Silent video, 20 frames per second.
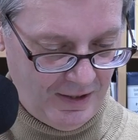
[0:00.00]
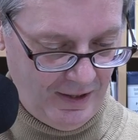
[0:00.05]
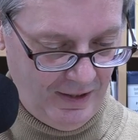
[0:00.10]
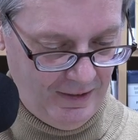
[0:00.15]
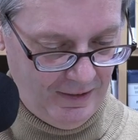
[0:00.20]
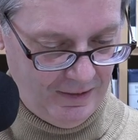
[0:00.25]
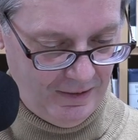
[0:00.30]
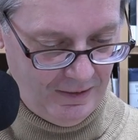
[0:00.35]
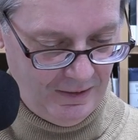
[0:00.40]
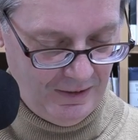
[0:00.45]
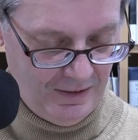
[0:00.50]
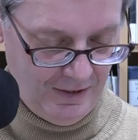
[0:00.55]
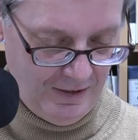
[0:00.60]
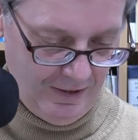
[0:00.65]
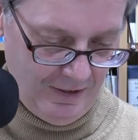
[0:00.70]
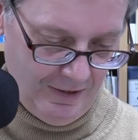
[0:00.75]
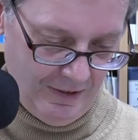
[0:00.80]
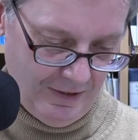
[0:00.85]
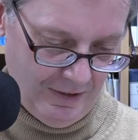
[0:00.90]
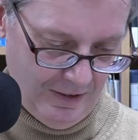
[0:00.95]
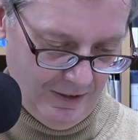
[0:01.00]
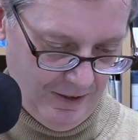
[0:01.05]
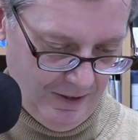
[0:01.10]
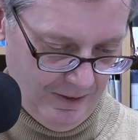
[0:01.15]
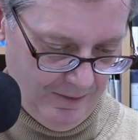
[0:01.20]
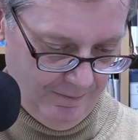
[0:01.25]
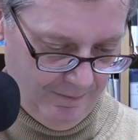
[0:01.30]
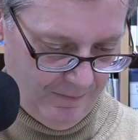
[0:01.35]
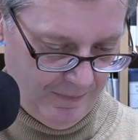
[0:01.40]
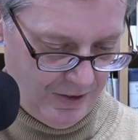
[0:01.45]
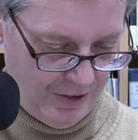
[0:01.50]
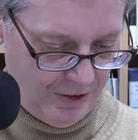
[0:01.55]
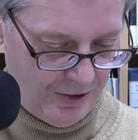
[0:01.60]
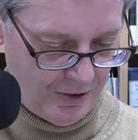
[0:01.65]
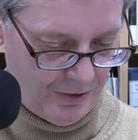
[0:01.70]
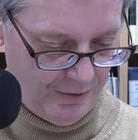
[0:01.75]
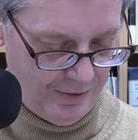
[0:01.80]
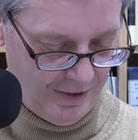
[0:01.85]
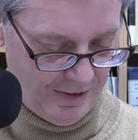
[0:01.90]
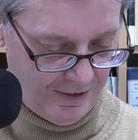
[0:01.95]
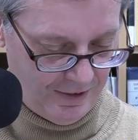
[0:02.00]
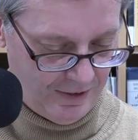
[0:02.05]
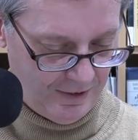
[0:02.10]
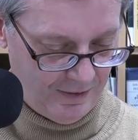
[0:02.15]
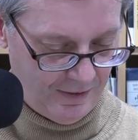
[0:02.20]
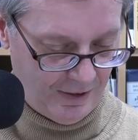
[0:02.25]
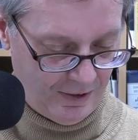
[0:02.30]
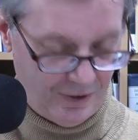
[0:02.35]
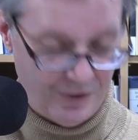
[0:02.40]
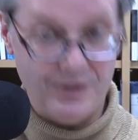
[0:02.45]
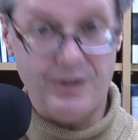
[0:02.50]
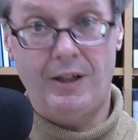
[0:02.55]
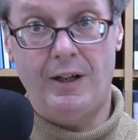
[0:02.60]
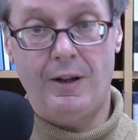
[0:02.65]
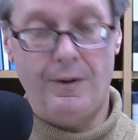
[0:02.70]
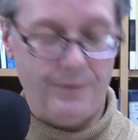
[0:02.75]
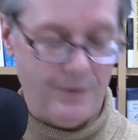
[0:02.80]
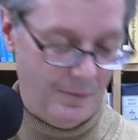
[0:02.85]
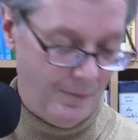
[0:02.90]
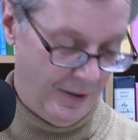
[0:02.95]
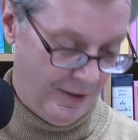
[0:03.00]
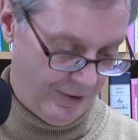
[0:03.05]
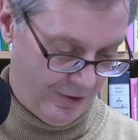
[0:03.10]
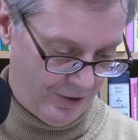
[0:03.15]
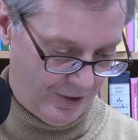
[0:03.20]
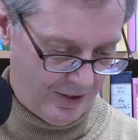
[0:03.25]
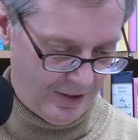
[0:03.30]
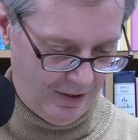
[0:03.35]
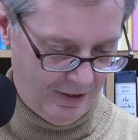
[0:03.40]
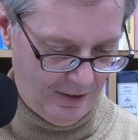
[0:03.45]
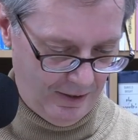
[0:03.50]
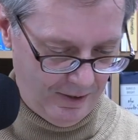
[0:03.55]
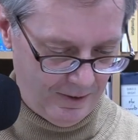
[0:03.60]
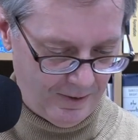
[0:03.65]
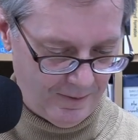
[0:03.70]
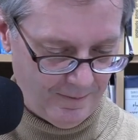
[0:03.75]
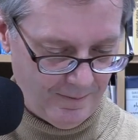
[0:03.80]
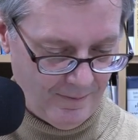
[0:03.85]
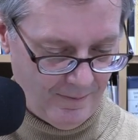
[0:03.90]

data to show this that are cited from other studies.